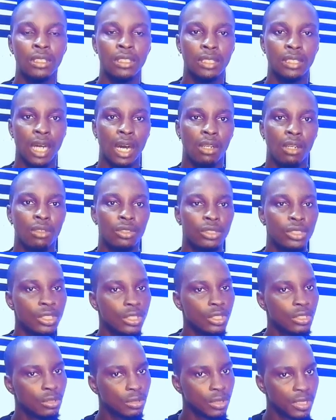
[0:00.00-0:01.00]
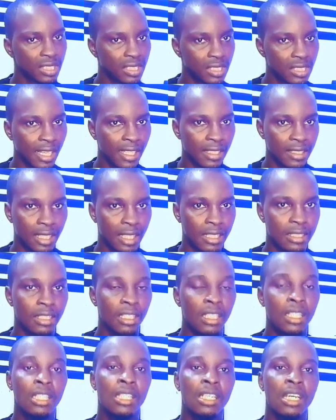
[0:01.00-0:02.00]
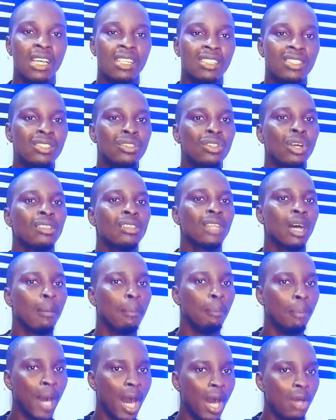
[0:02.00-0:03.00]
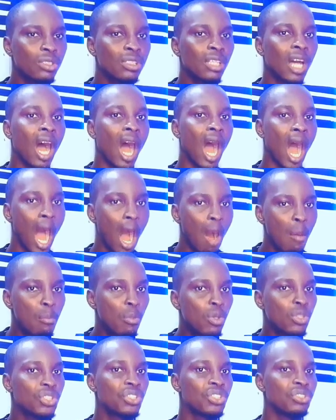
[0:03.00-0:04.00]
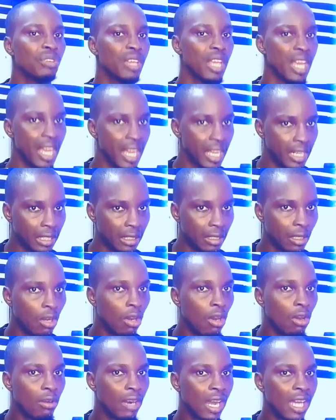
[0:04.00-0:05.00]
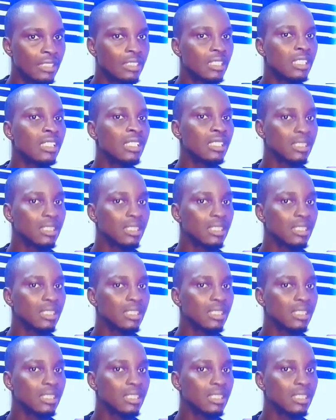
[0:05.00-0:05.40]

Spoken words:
Now, you need to understand that it's not about how much you earn, all right?